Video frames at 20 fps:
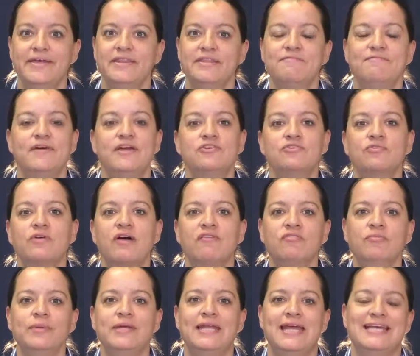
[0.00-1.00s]
The federal
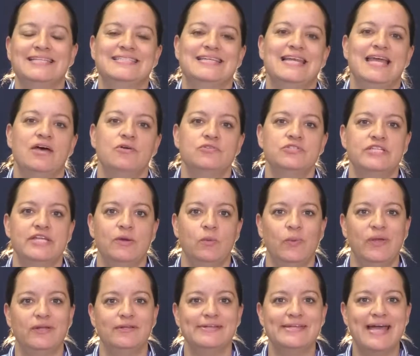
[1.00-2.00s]
government has announced it
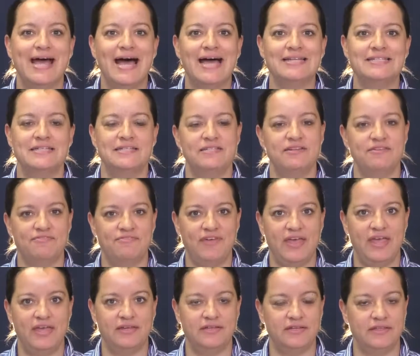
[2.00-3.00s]
will not
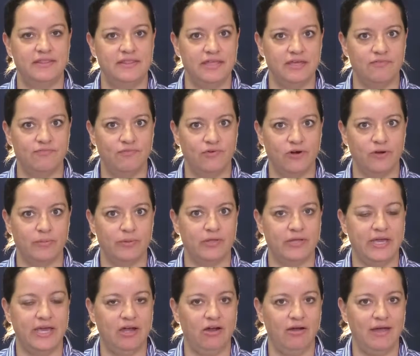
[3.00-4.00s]
defend the Affordable
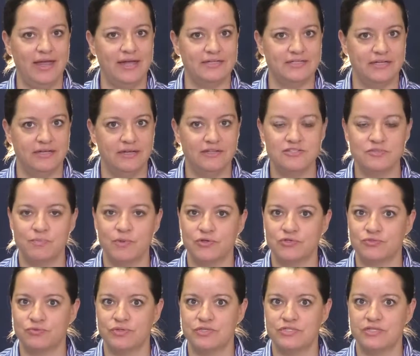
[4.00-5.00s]
Care Act in its
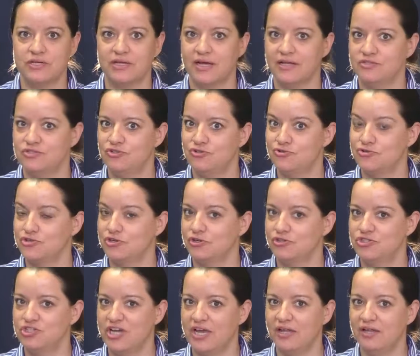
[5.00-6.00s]
most recent constitutional
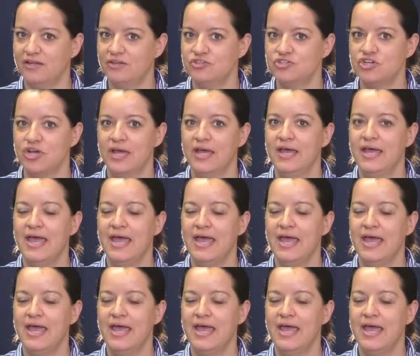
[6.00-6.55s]
challenge.